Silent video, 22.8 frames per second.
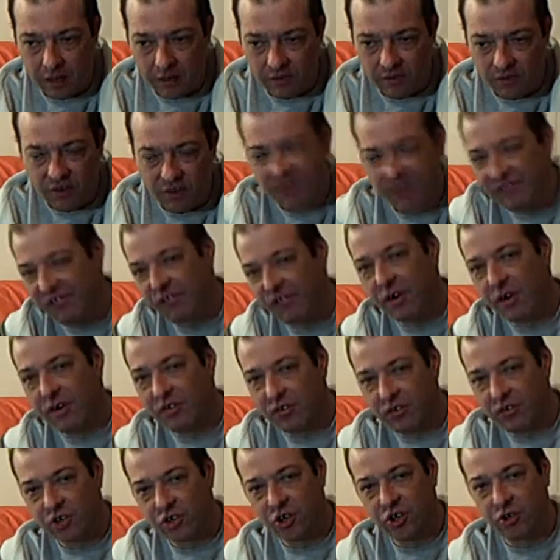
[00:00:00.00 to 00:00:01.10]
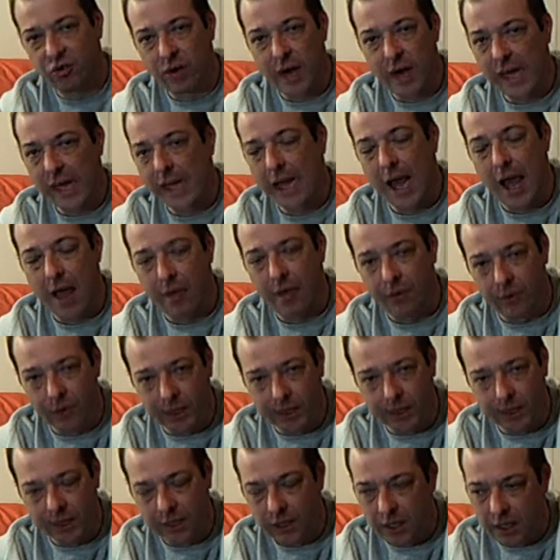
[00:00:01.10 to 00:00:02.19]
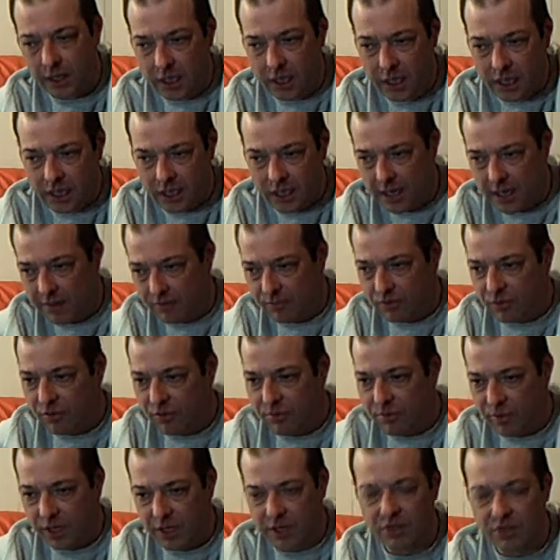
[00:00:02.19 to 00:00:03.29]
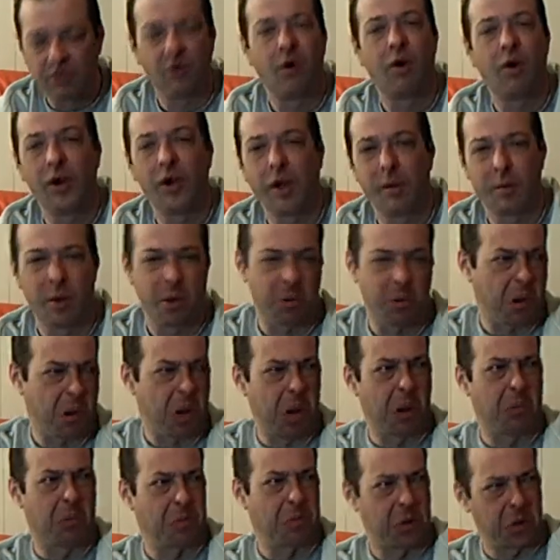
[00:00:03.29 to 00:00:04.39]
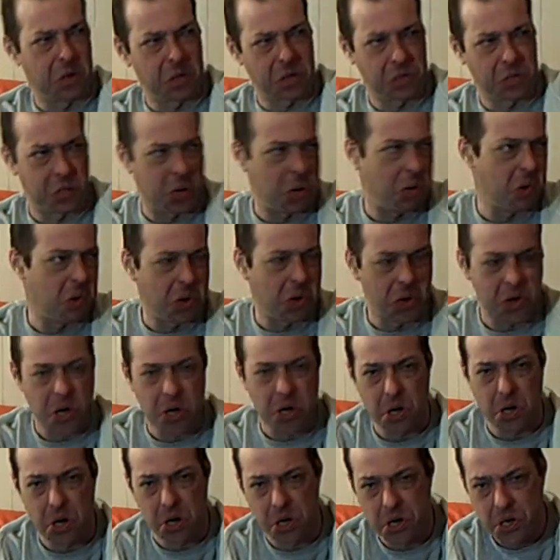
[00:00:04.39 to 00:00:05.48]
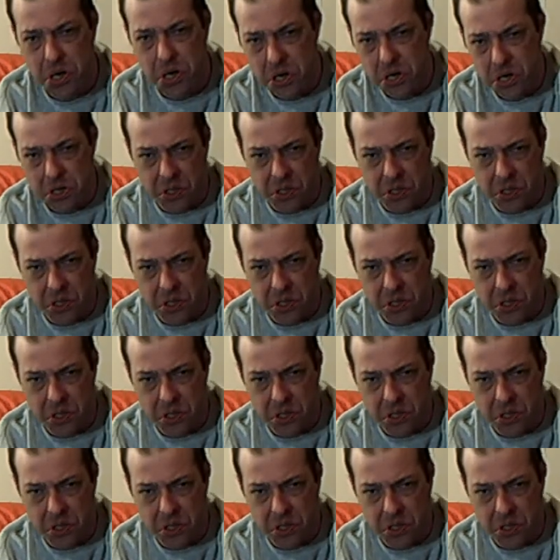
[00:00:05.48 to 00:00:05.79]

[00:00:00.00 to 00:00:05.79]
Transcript: is, say for instance you're at a gathering and you have somebody talking about, well, I want to go in here and